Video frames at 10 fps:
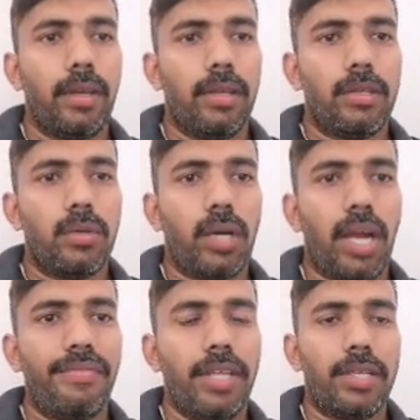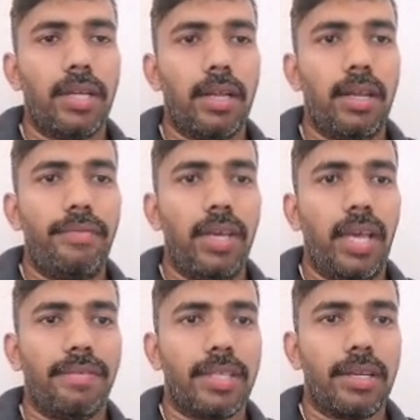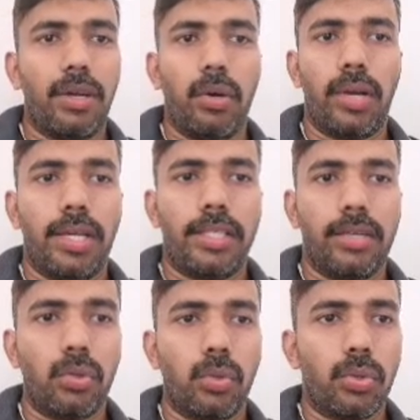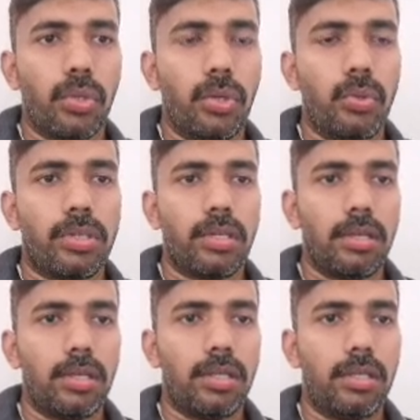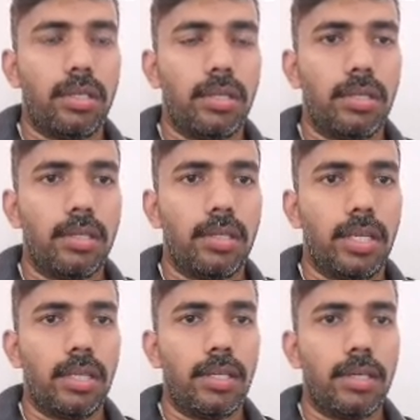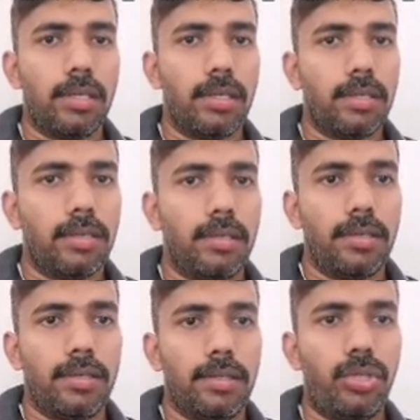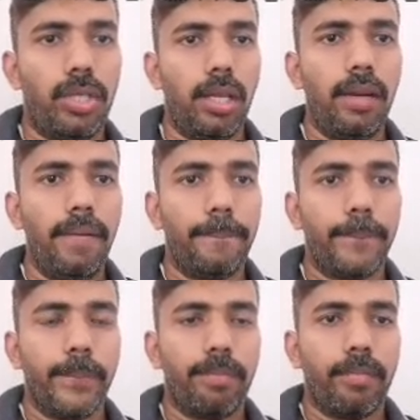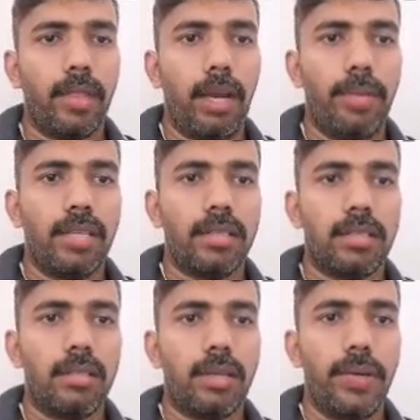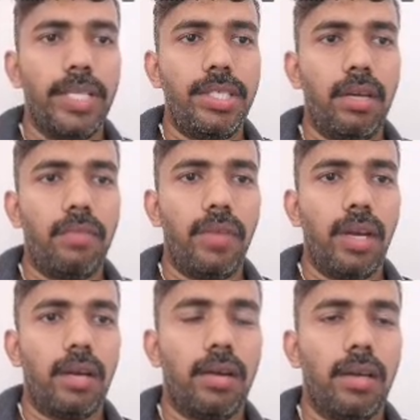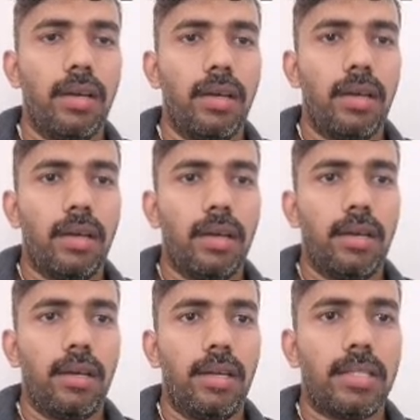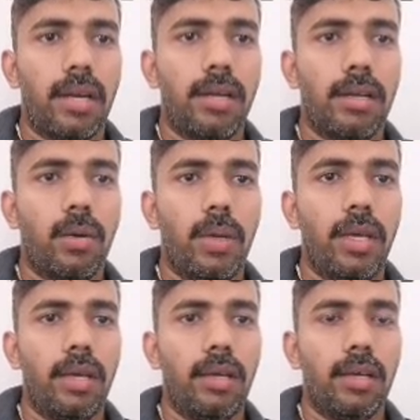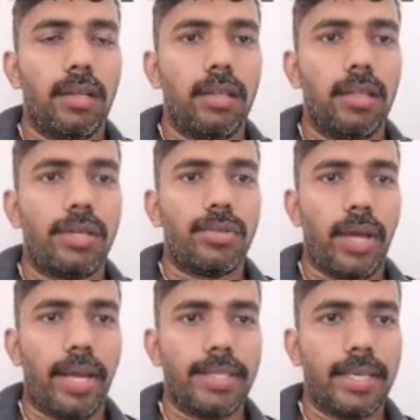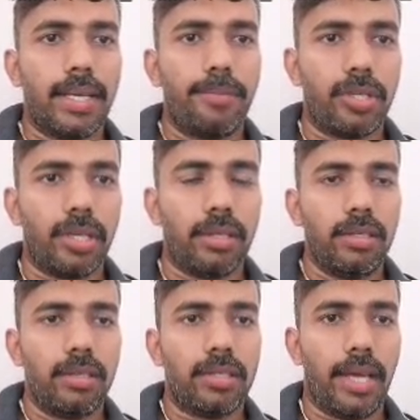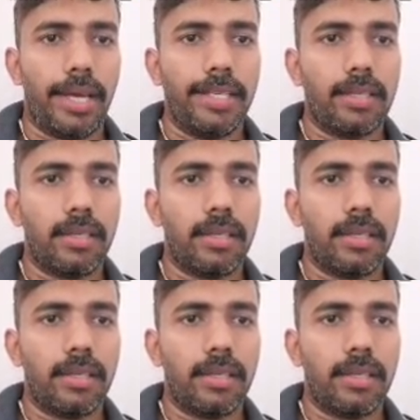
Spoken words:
So conventionally we have certain notations also used in the gene. That means the region where it is undergoing the transcription site,